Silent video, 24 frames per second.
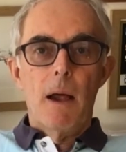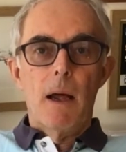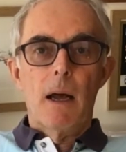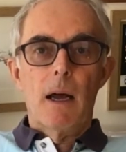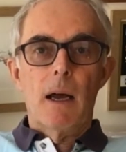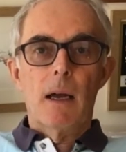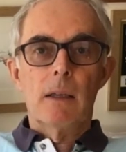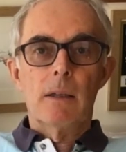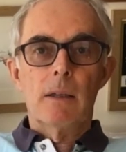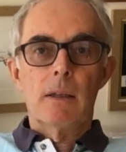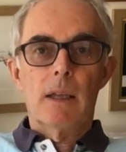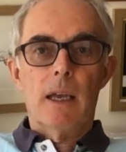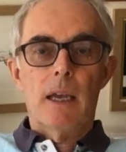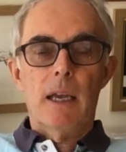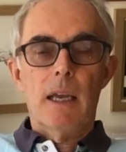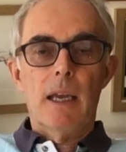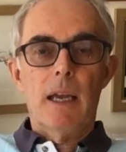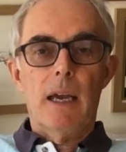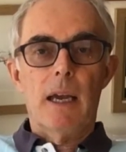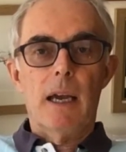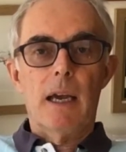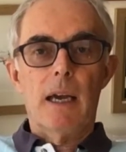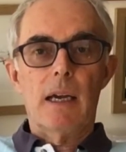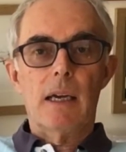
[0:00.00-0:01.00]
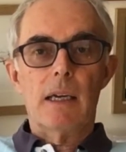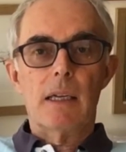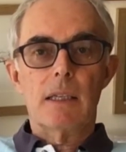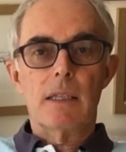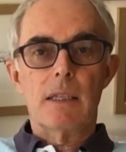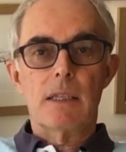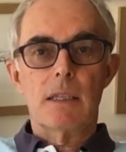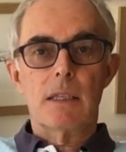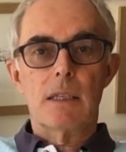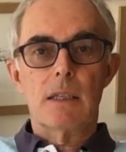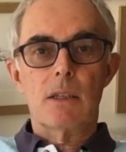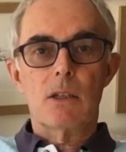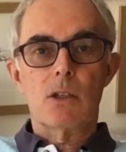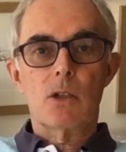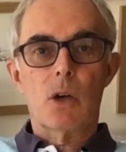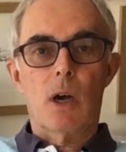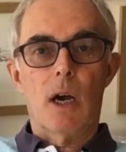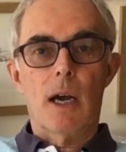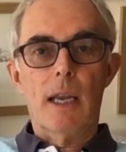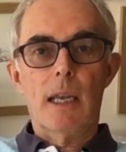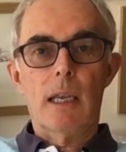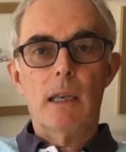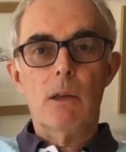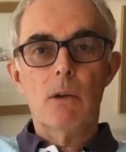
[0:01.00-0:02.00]
And they had
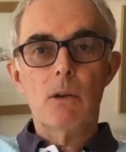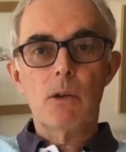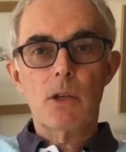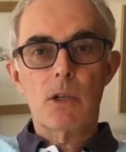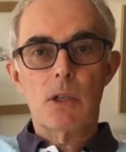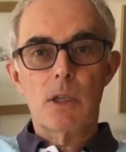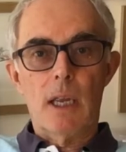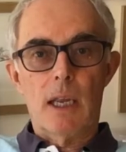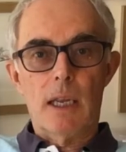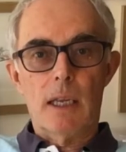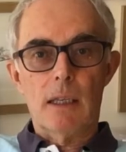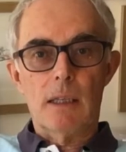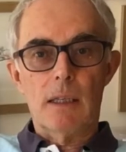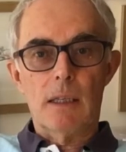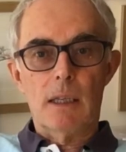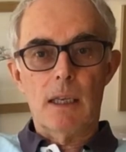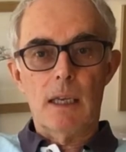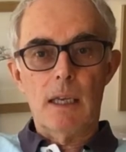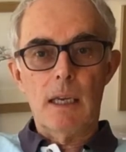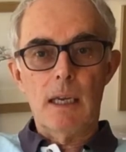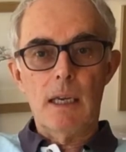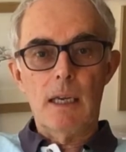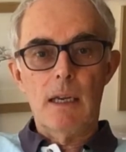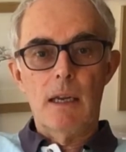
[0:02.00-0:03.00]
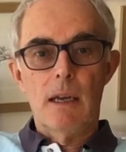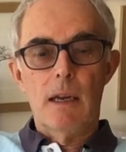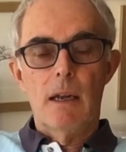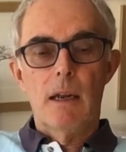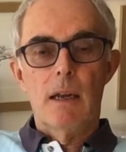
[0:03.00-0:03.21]
tried loosening the